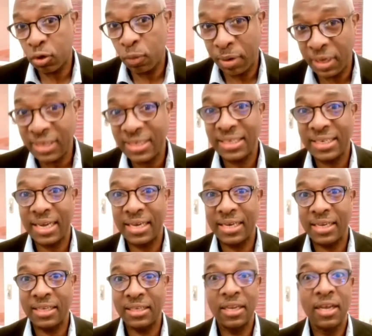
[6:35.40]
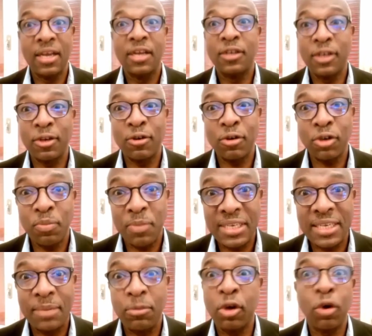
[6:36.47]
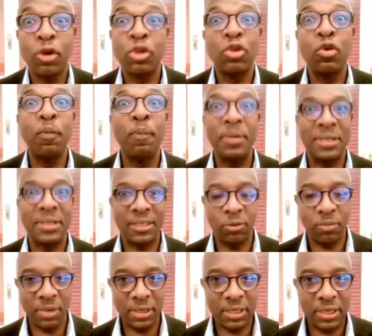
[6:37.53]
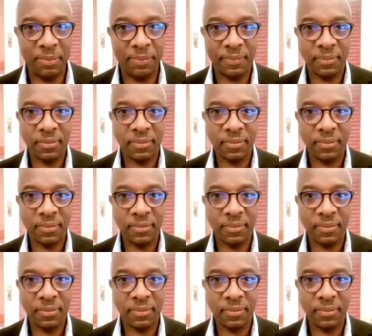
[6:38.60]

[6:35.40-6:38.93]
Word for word: to please the Chinese, did not meet him. He got too busy to meet him.